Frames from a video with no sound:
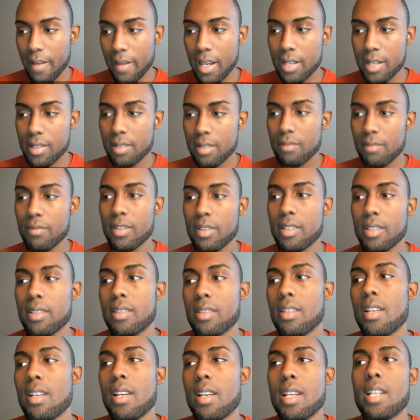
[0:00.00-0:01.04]
Fashion was
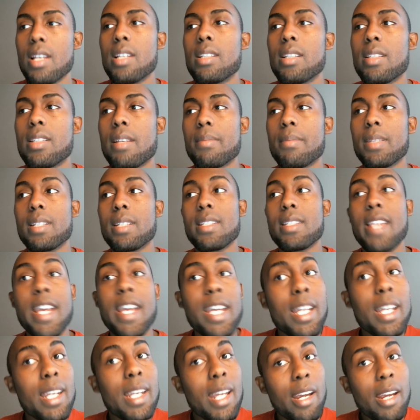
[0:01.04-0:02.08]
something
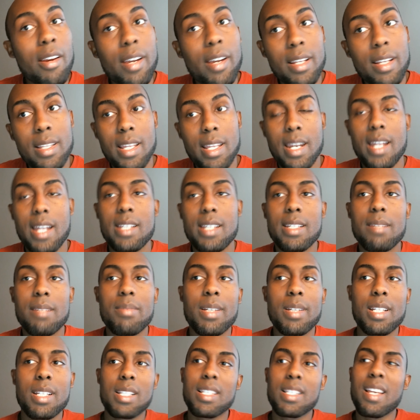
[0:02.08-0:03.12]
secondary that I did
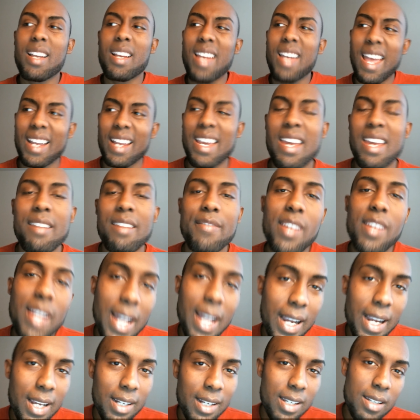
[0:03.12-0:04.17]
because I kind of felt
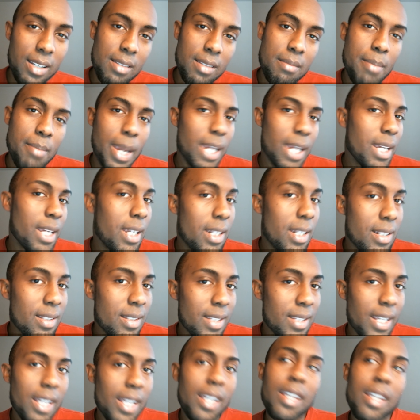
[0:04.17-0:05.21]
like I couldn't make it in
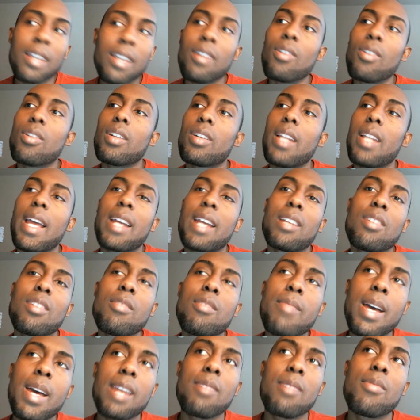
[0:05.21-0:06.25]
singing, or like
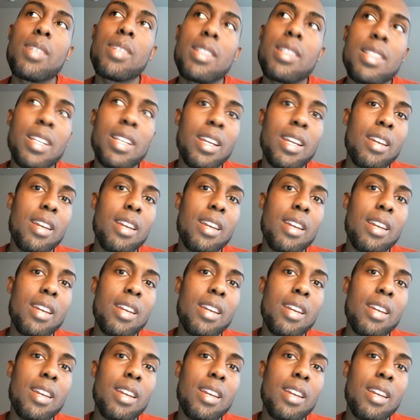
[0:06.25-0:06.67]
nobody wants to